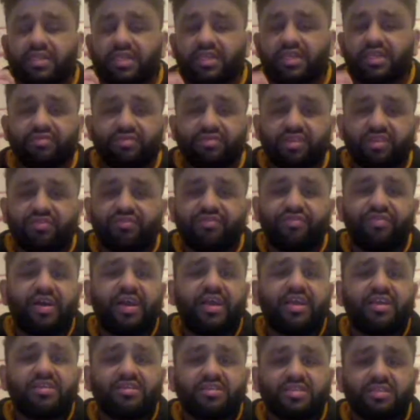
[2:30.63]
even the
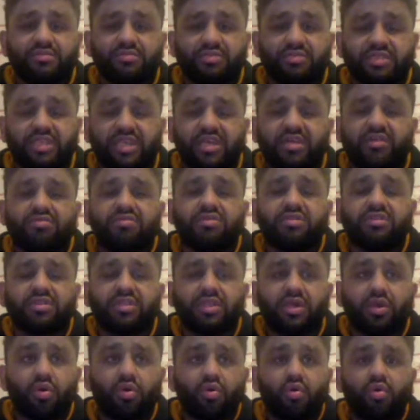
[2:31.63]
fighters themselves,
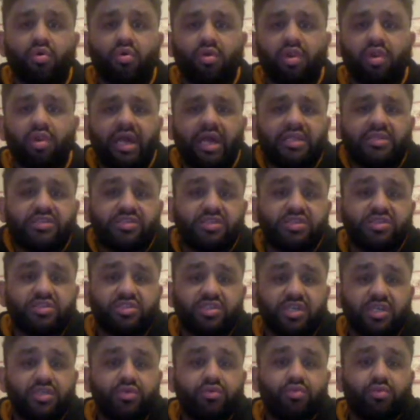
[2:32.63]
they all actually
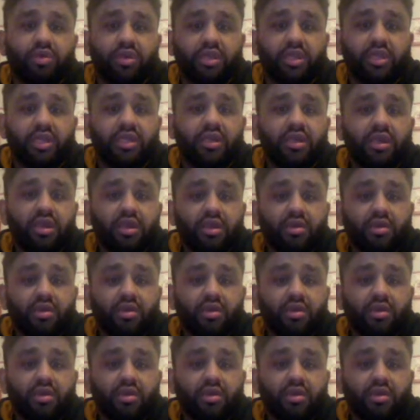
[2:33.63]
genuinely,